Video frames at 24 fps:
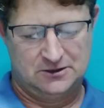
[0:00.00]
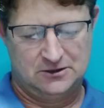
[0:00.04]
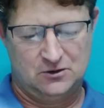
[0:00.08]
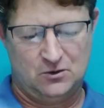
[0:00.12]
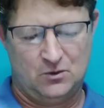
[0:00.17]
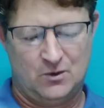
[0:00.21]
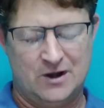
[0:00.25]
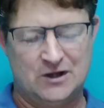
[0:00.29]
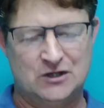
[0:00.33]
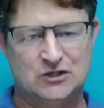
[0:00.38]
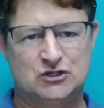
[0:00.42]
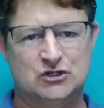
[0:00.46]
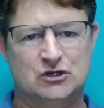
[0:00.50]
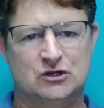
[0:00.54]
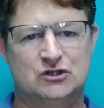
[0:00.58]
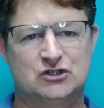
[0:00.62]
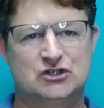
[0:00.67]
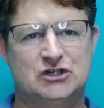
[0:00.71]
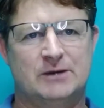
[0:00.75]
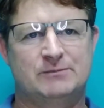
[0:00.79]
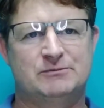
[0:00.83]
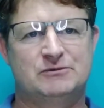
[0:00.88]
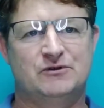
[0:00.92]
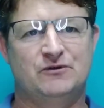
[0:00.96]
1 John
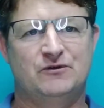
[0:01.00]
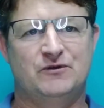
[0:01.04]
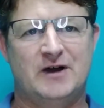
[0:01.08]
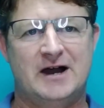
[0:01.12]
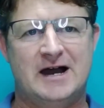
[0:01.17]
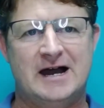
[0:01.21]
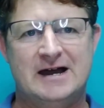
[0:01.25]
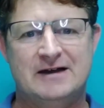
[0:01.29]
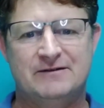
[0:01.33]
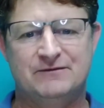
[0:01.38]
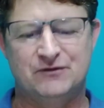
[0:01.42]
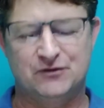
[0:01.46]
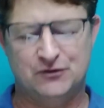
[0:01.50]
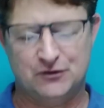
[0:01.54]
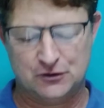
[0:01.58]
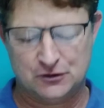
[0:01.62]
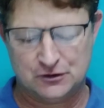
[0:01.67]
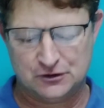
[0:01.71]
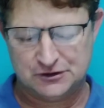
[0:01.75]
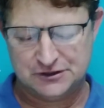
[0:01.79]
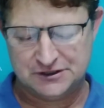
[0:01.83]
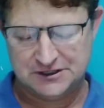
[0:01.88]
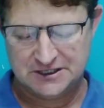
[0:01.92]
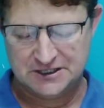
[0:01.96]
chapter 5,
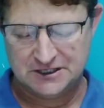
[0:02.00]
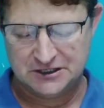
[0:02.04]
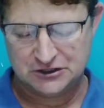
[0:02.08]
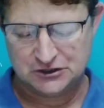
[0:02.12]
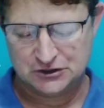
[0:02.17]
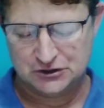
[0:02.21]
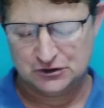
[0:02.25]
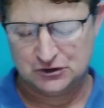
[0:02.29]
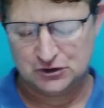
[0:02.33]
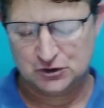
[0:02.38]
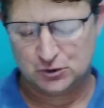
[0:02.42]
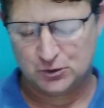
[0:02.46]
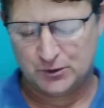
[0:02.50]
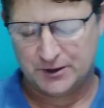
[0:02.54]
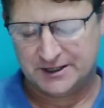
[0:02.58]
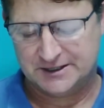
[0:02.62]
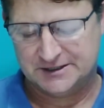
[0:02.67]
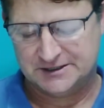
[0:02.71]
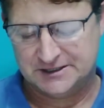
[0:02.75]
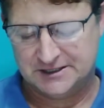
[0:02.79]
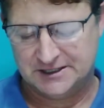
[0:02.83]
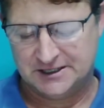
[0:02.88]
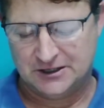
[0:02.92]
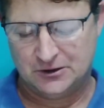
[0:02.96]
13 to
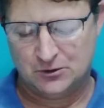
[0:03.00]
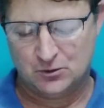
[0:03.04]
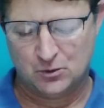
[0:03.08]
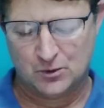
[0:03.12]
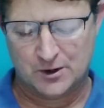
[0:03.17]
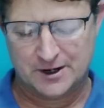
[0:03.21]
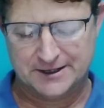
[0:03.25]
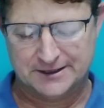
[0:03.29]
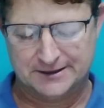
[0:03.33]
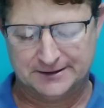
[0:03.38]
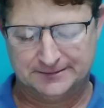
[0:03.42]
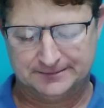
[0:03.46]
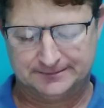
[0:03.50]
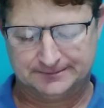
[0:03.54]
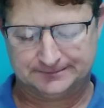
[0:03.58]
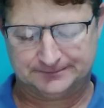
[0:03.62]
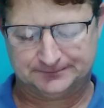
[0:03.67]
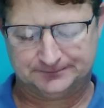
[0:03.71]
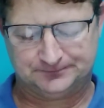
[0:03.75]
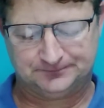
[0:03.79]
21.